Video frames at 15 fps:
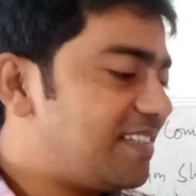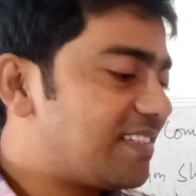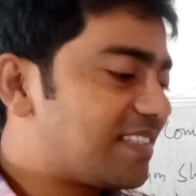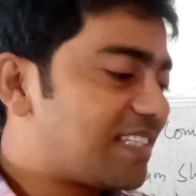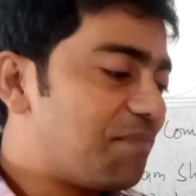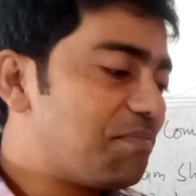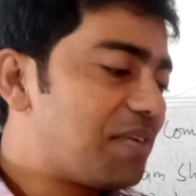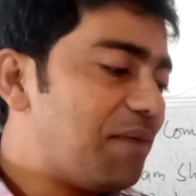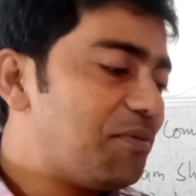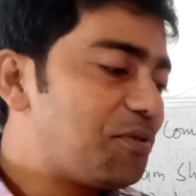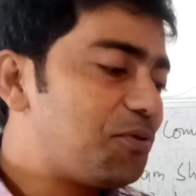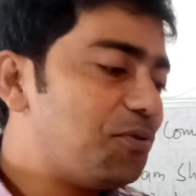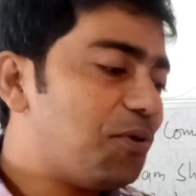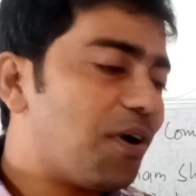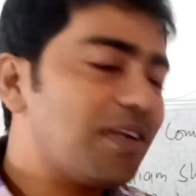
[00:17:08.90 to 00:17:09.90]
Sometimes
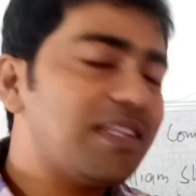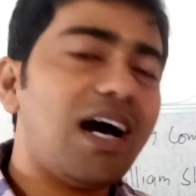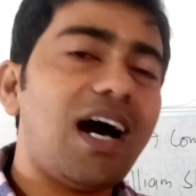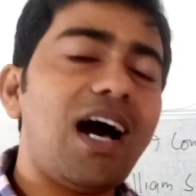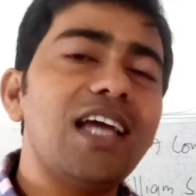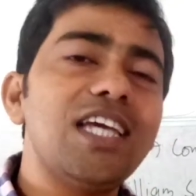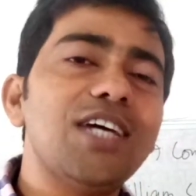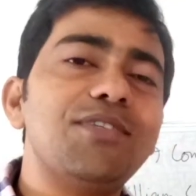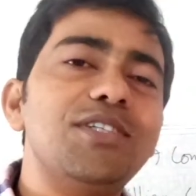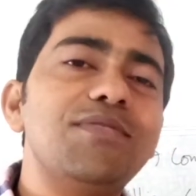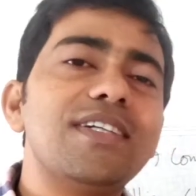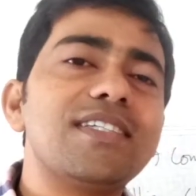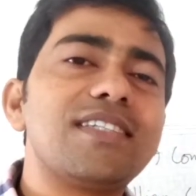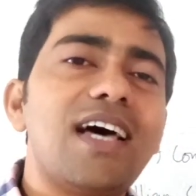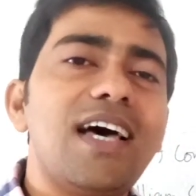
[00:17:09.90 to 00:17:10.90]
too hot the eye of
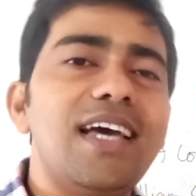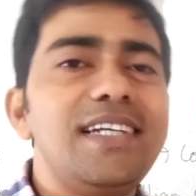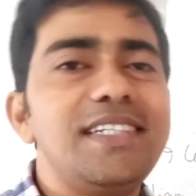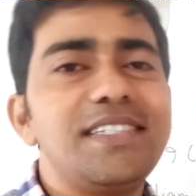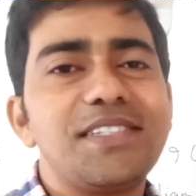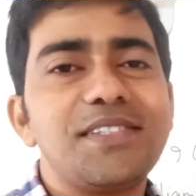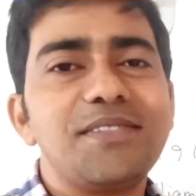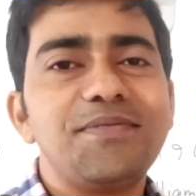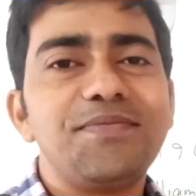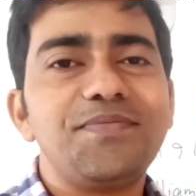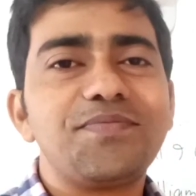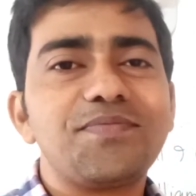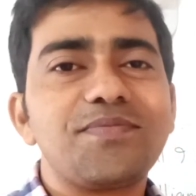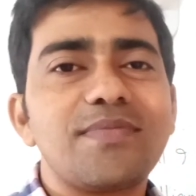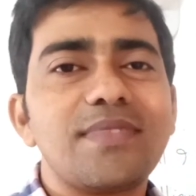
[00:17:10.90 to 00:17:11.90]
heaven shines.
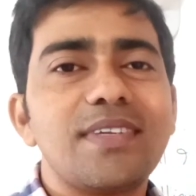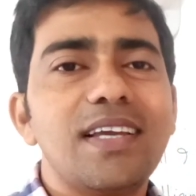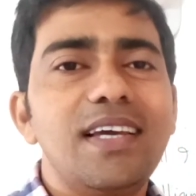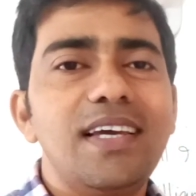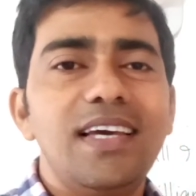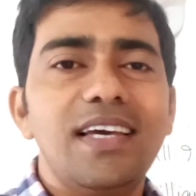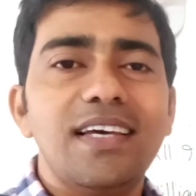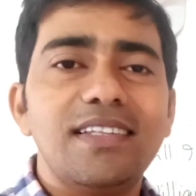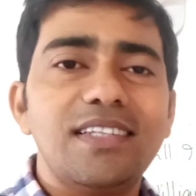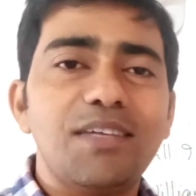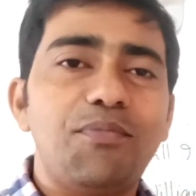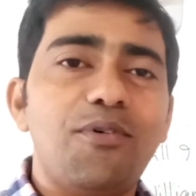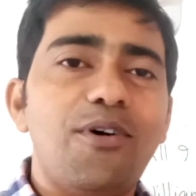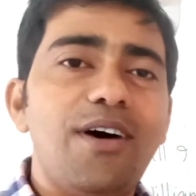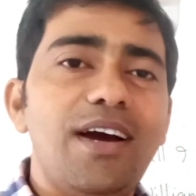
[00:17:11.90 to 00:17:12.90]
The
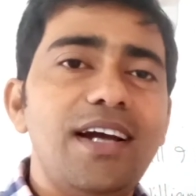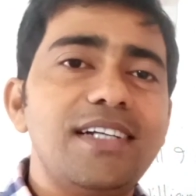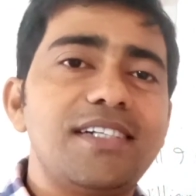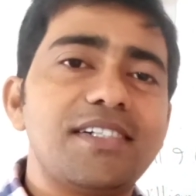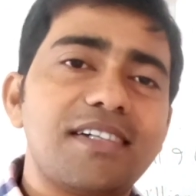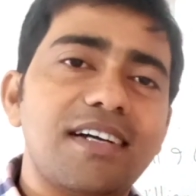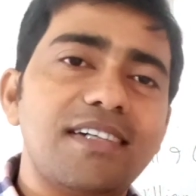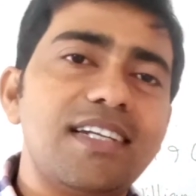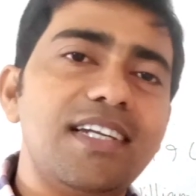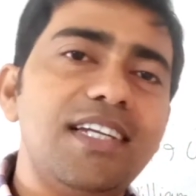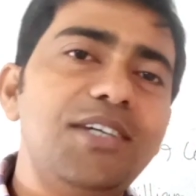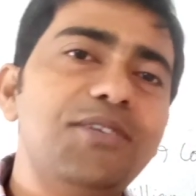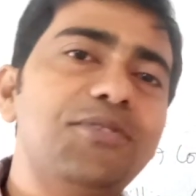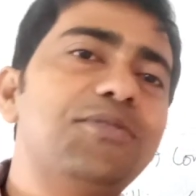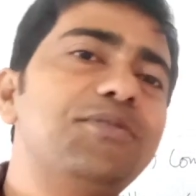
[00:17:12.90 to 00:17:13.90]
poet
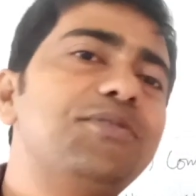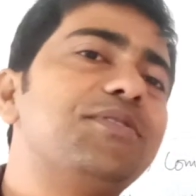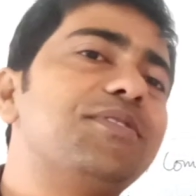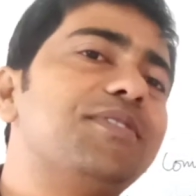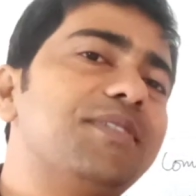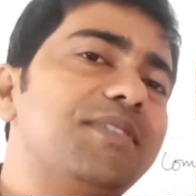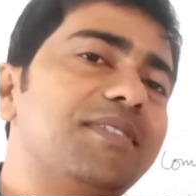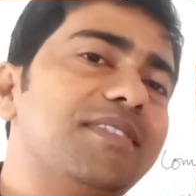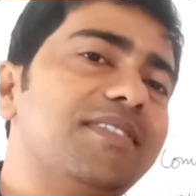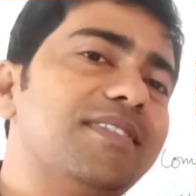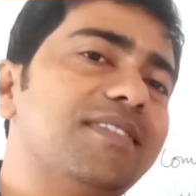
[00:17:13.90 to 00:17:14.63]
continues